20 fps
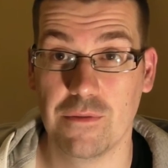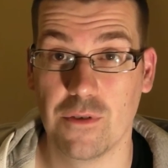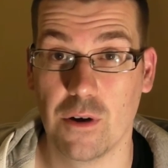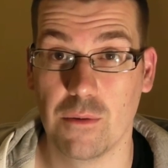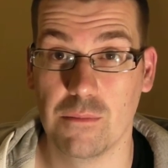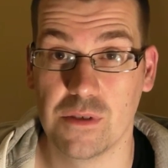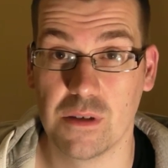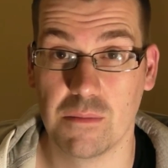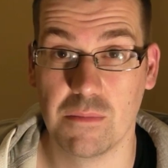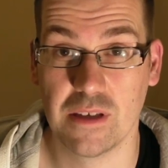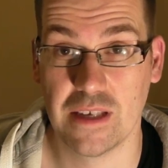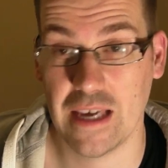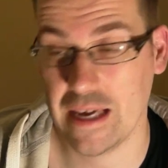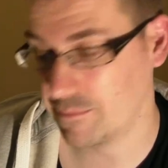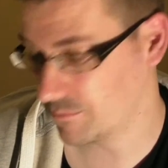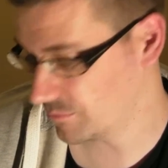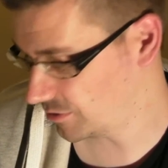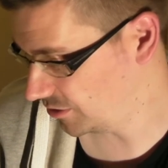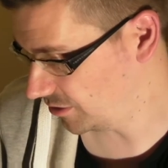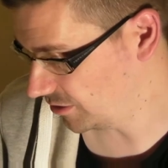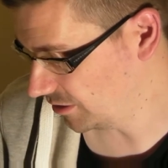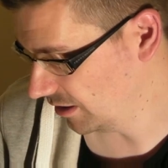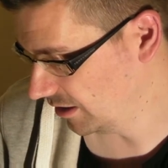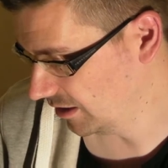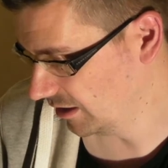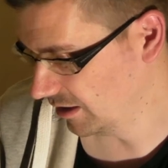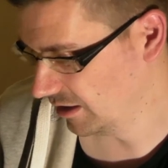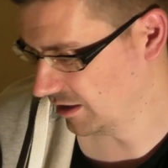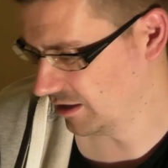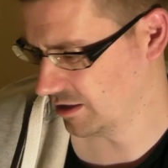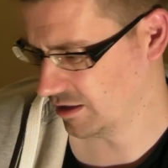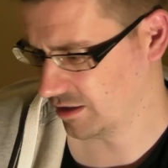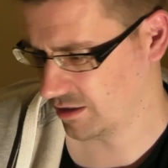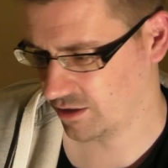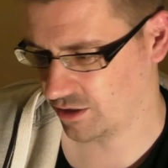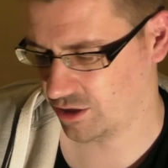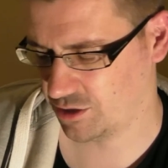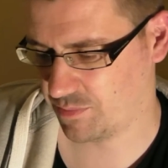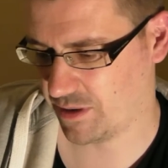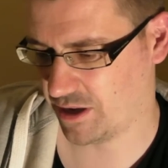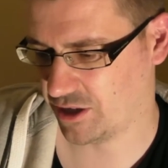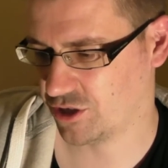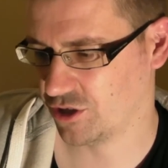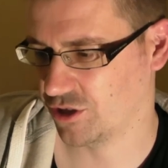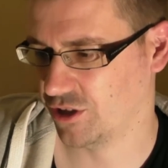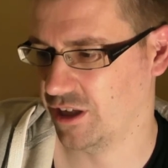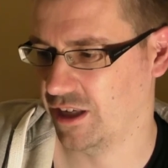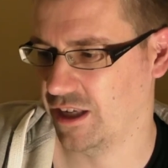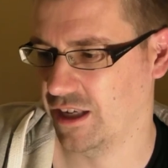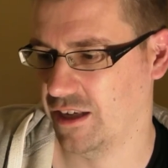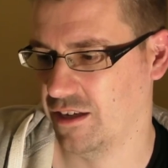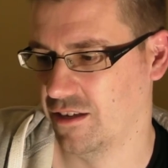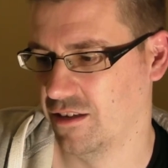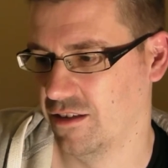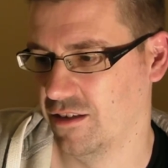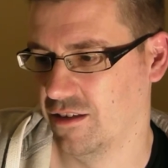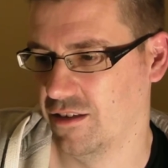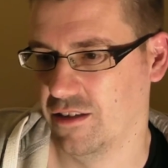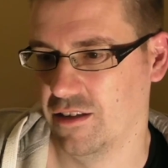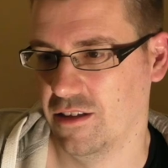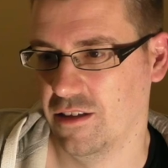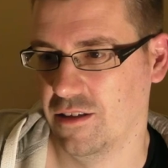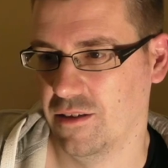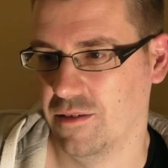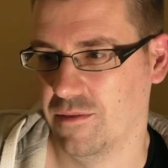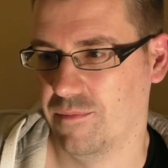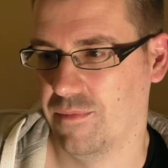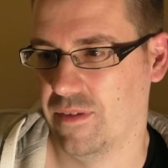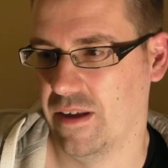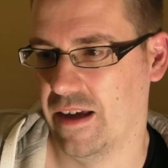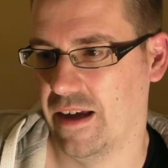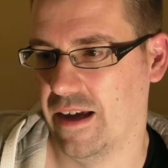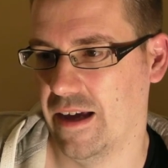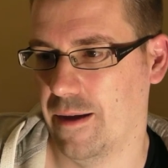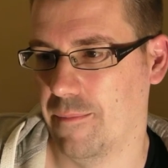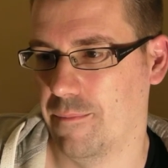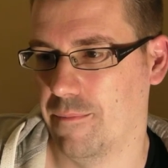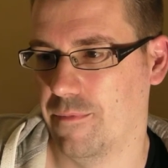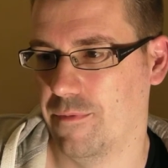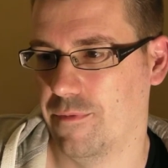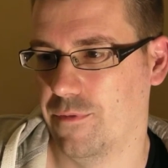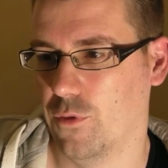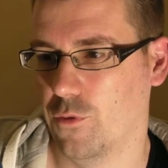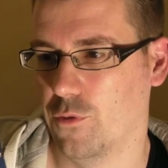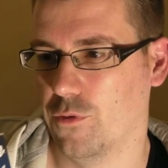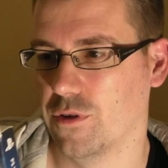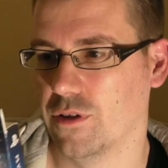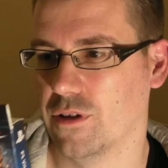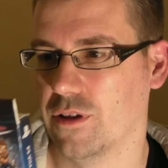from some of the games, especially Floating